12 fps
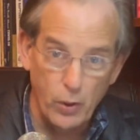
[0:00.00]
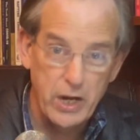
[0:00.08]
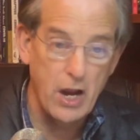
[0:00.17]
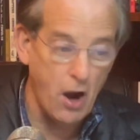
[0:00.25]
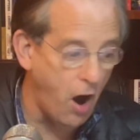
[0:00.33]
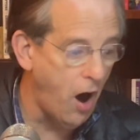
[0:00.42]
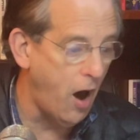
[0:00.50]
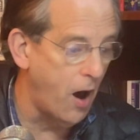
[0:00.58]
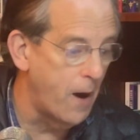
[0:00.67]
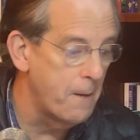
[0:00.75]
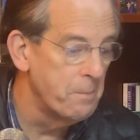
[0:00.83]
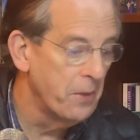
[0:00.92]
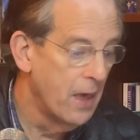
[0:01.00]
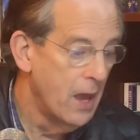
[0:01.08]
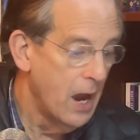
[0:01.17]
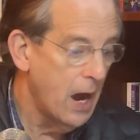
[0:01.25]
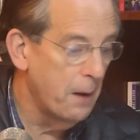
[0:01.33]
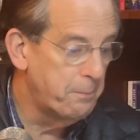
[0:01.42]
We are a